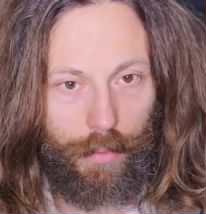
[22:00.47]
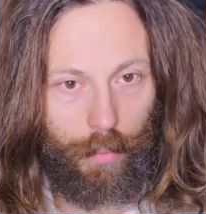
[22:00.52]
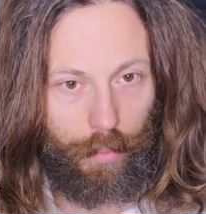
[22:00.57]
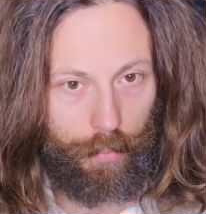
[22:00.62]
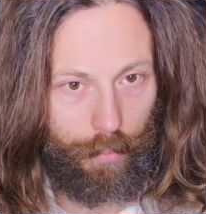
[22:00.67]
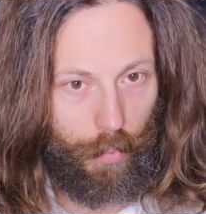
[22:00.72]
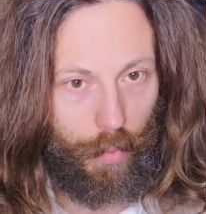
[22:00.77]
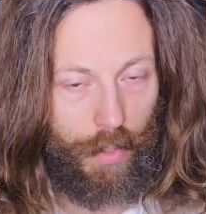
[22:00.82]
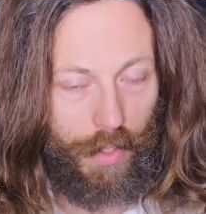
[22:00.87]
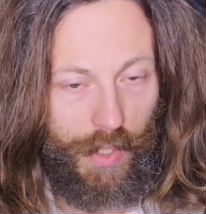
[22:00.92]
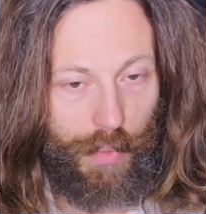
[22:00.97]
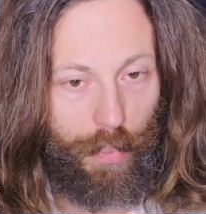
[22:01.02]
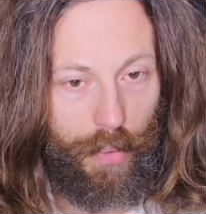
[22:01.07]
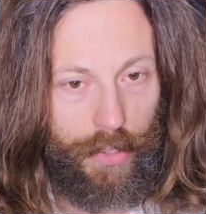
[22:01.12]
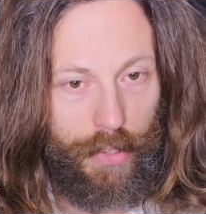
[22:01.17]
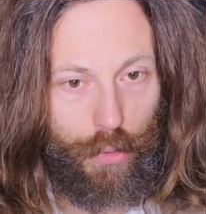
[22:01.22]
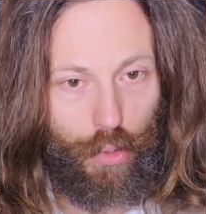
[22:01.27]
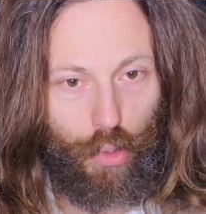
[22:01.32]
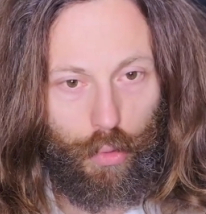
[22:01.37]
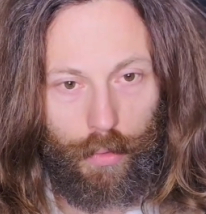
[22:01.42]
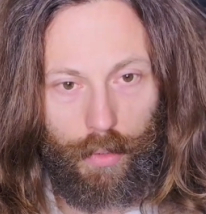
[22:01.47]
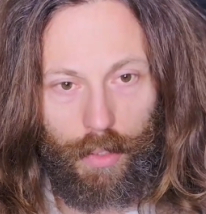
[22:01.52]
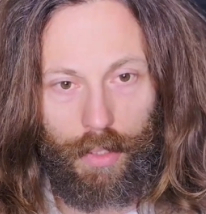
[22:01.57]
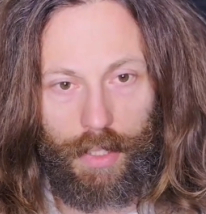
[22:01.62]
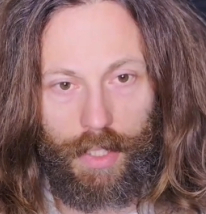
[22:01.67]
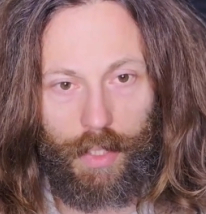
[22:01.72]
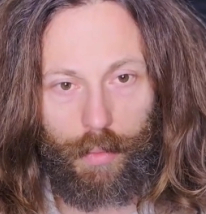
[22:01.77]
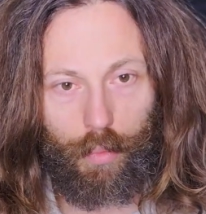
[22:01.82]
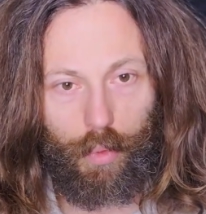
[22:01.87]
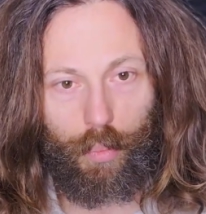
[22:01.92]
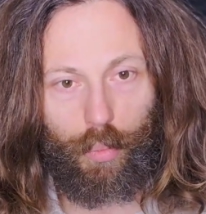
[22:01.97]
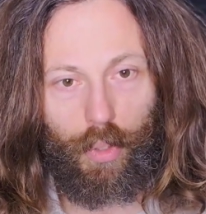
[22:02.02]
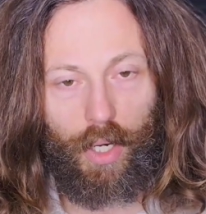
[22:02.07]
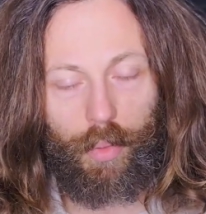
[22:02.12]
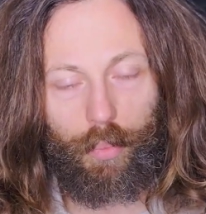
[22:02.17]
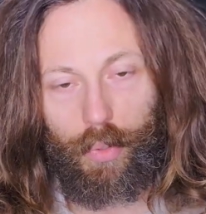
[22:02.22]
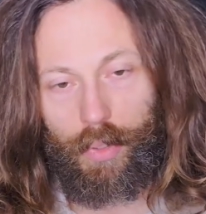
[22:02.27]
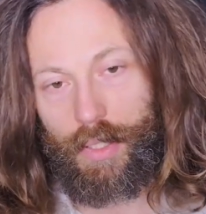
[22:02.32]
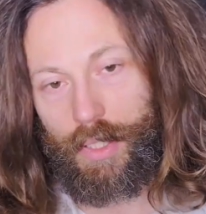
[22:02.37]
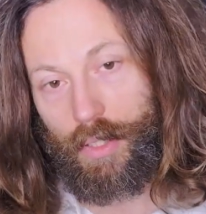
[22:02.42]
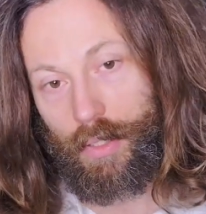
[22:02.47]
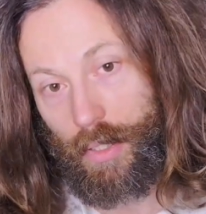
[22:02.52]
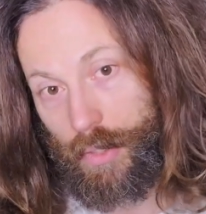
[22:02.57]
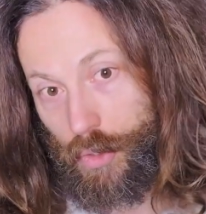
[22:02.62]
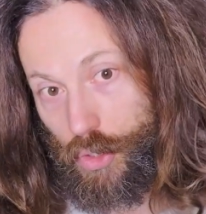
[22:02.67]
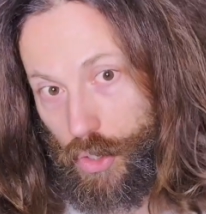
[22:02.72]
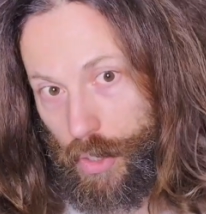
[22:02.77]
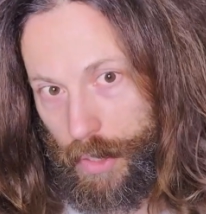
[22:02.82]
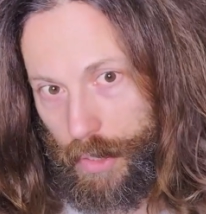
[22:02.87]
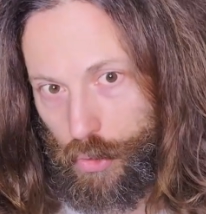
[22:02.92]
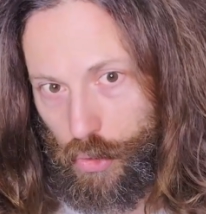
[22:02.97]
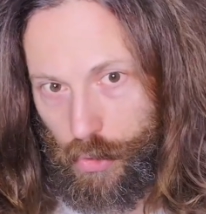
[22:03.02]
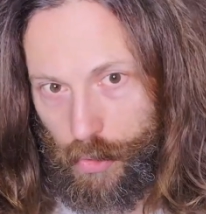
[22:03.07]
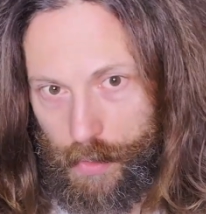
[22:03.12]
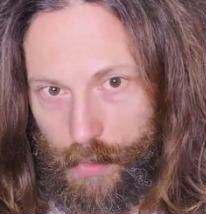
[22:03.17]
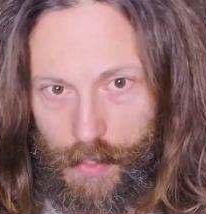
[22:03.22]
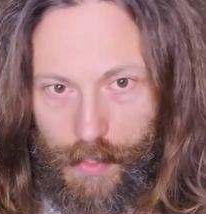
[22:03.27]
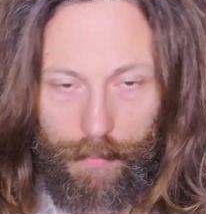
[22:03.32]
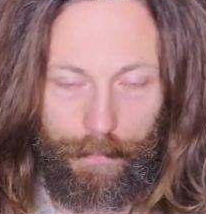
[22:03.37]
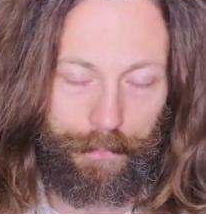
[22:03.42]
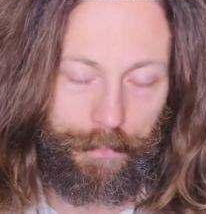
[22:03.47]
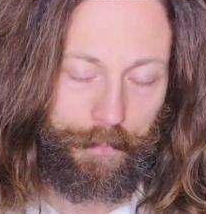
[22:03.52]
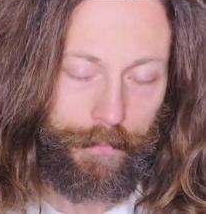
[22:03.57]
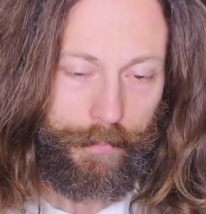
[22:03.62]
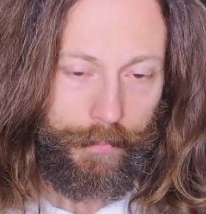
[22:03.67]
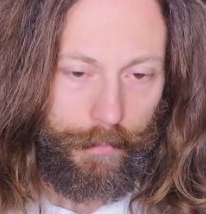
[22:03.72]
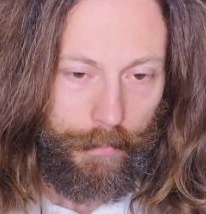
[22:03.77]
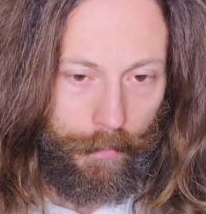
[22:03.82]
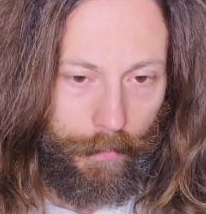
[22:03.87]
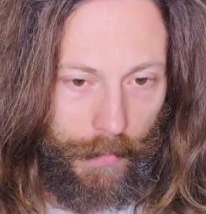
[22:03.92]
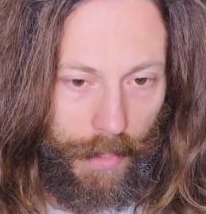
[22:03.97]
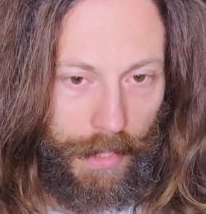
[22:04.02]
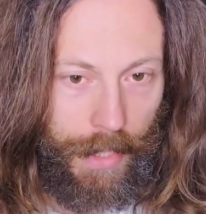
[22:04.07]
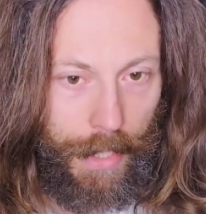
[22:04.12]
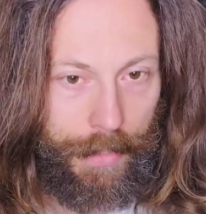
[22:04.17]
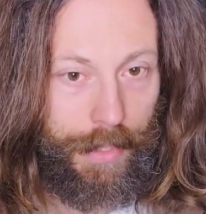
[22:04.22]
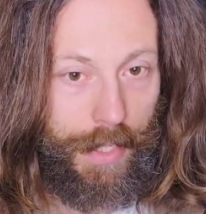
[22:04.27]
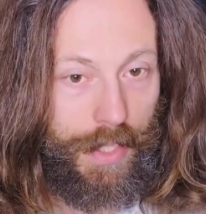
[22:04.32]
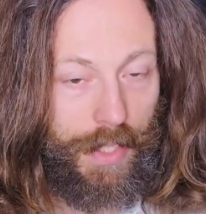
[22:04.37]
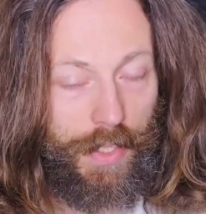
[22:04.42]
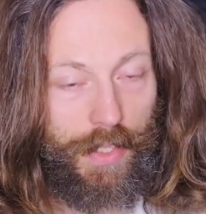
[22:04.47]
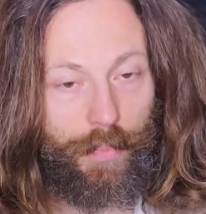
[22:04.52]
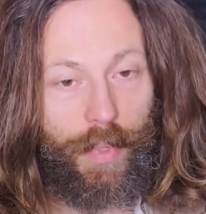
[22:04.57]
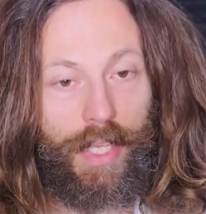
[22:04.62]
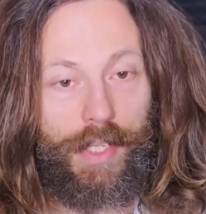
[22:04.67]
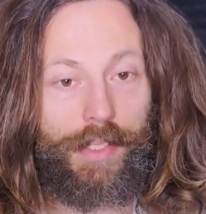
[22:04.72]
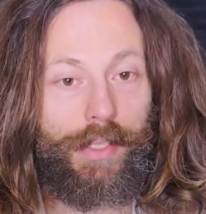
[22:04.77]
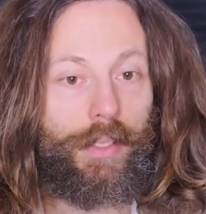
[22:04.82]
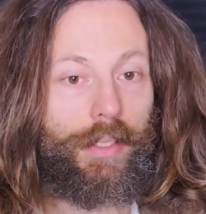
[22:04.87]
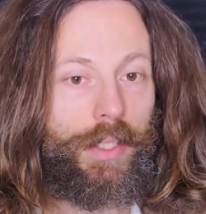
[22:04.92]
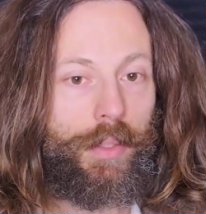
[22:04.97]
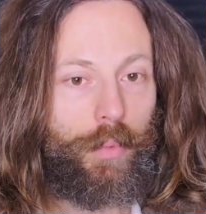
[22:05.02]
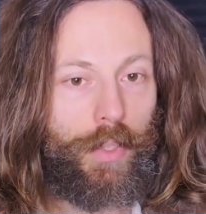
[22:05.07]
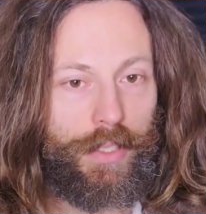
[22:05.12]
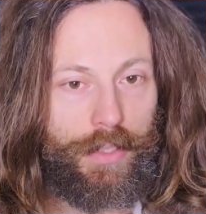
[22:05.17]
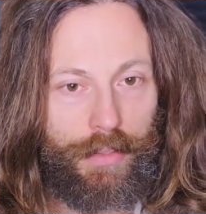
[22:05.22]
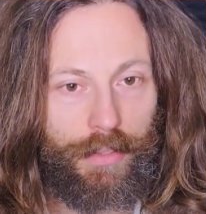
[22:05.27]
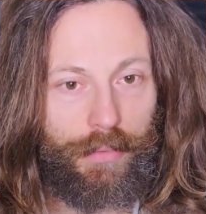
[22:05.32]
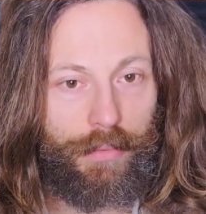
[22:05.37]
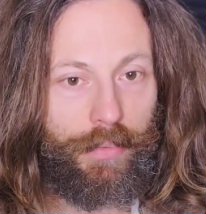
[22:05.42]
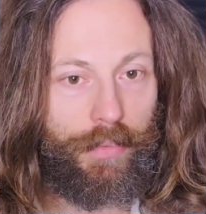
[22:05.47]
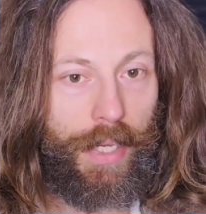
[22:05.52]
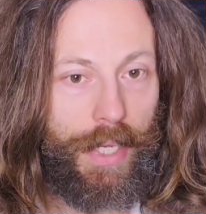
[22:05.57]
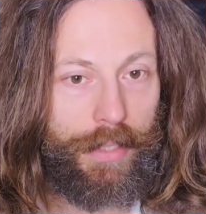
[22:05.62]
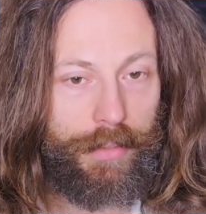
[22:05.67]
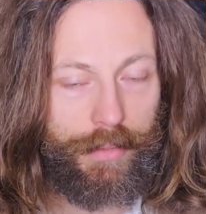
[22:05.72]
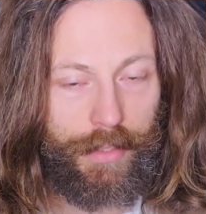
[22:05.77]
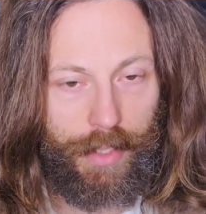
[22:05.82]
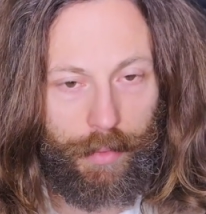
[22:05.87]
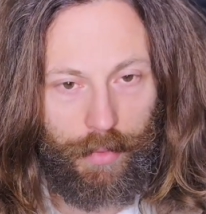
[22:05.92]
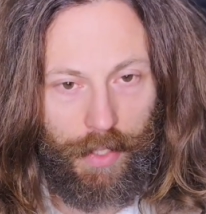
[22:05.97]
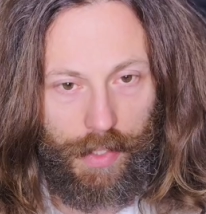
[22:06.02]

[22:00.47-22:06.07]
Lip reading: were spiritual and were properly conscientious, and this is basically what defined them.